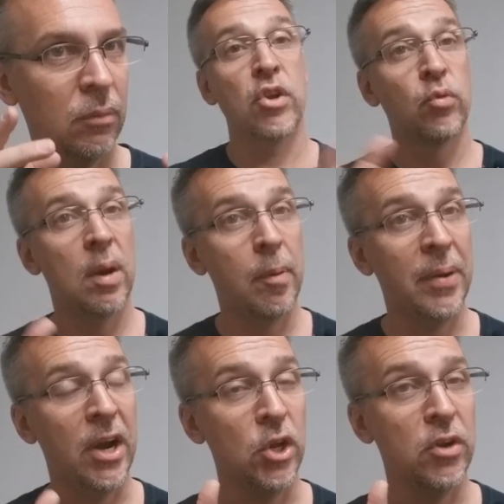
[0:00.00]
So I just wanna
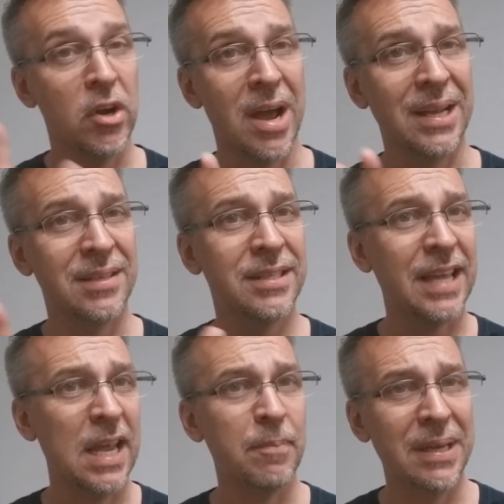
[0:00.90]
prepare you, you're not
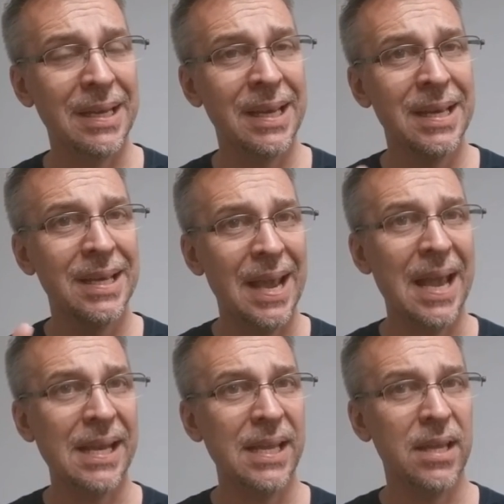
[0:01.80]
escaping
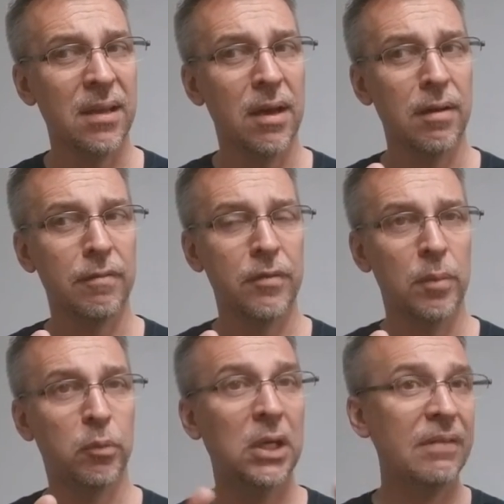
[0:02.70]
any of
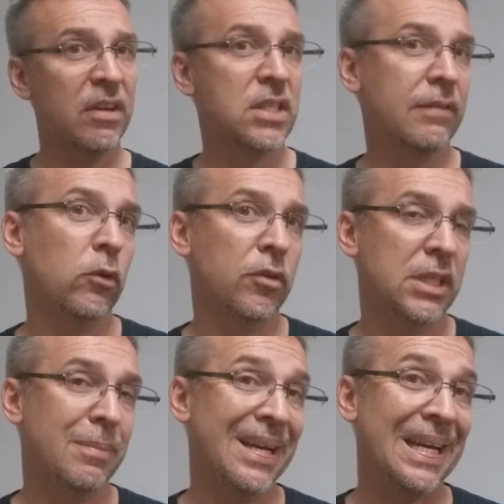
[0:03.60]
the previous
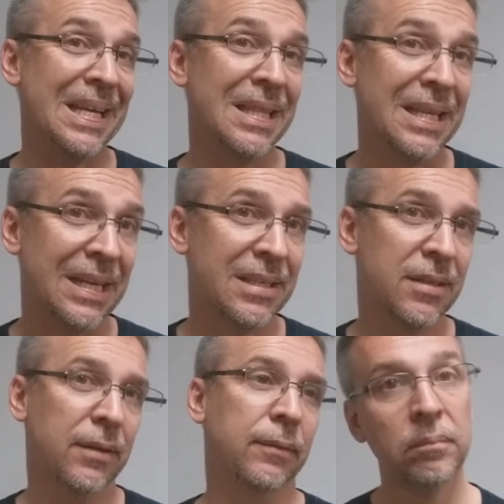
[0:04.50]
difficulty by getting this.
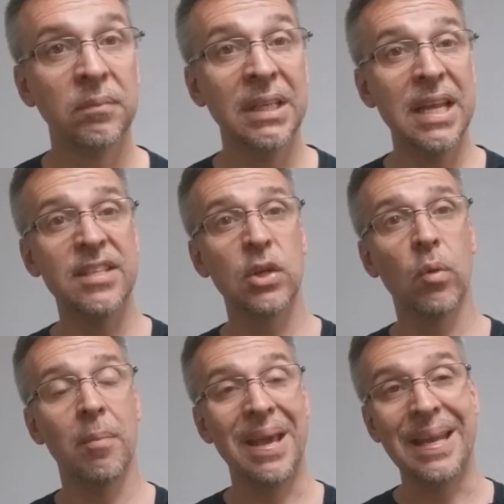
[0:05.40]
Is it
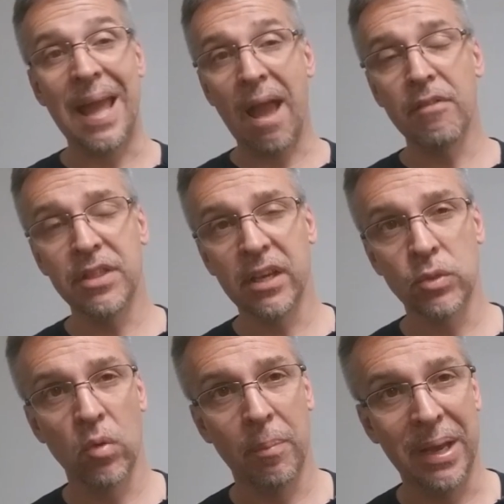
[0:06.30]
well made? Everything
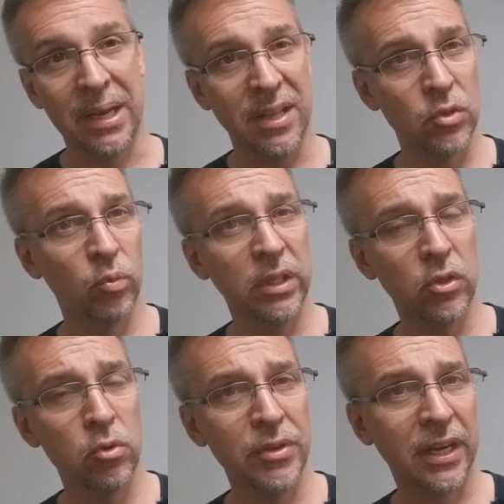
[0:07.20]
is well made. It's a really
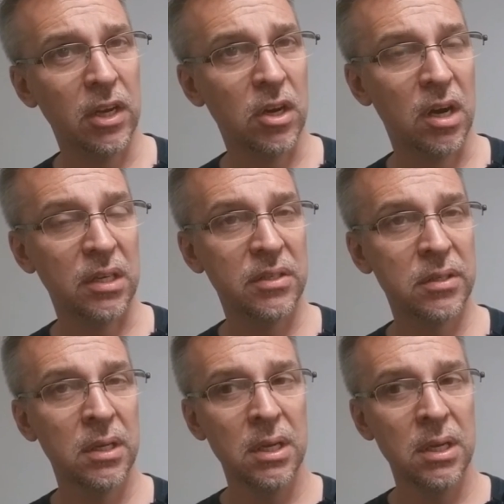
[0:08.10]
cool deck of cards.